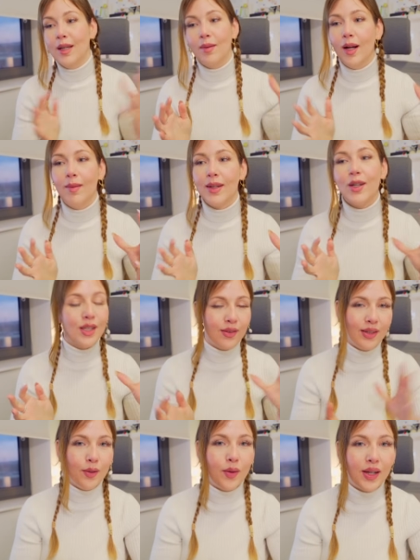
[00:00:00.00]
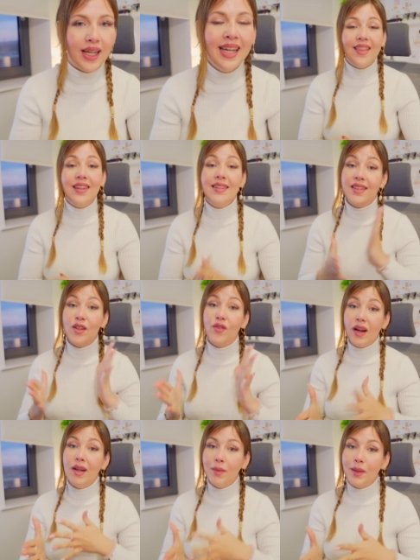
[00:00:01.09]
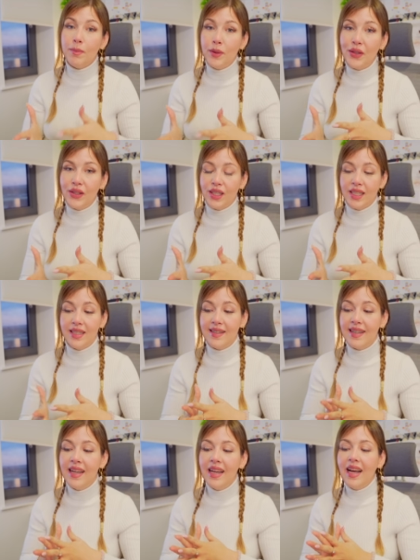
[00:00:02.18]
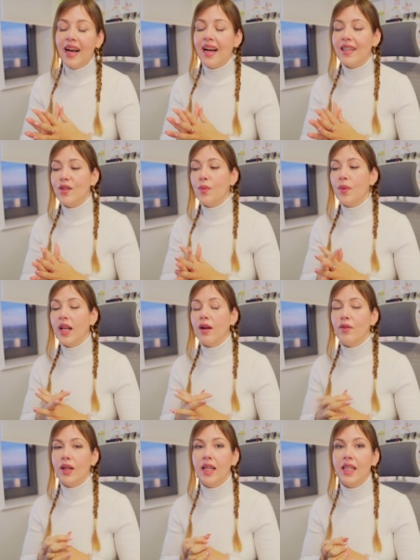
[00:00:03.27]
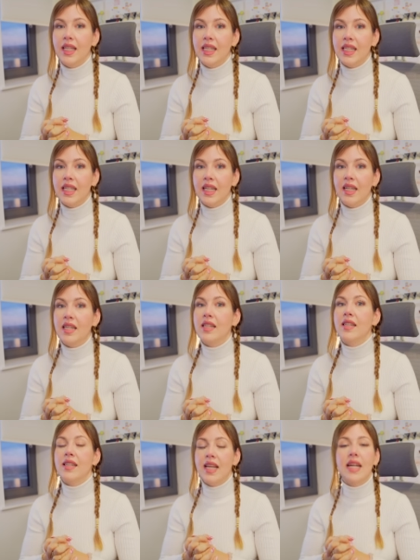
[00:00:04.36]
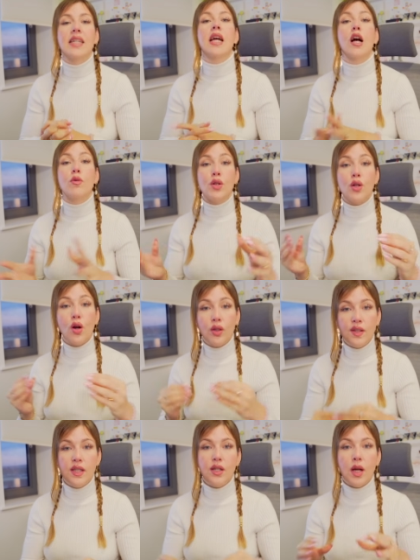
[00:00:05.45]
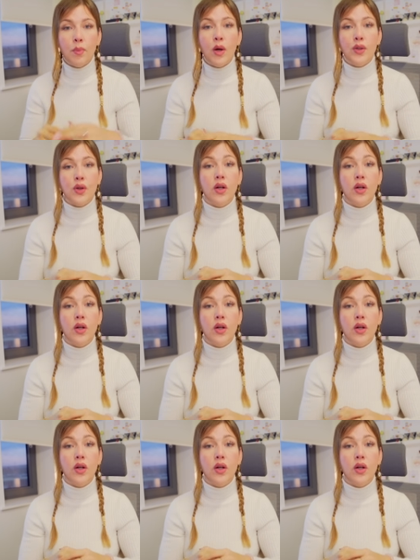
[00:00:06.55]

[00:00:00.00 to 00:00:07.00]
I'm like, oh my gosh, I really want it it. This is a very big purchase and something I really need to take time to consider and ponder